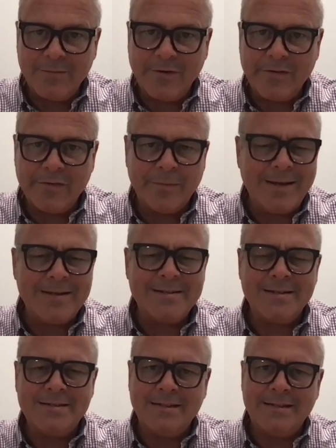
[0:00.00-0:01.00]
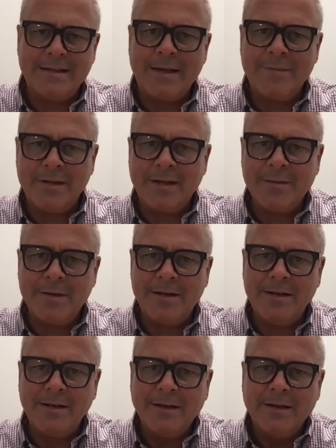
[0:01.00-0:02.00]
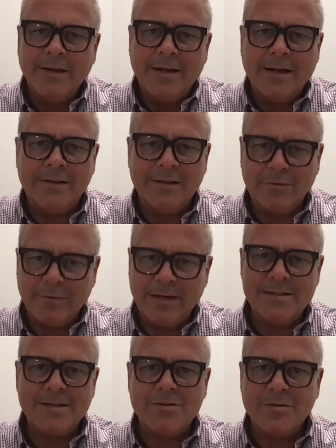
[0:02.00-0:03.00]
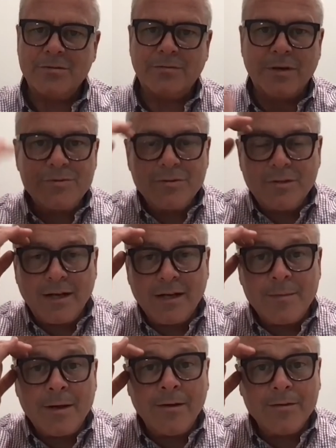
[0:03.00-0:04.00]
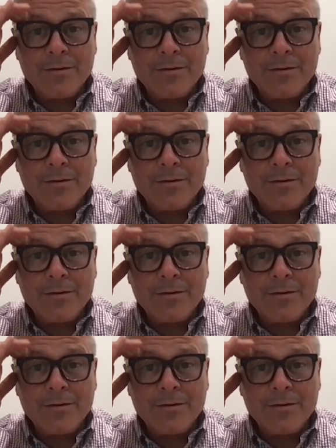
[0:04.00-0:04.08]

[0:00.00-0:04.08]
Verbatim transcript: We have an amazing DEIB committee, and they'll raise issues for us to talk about.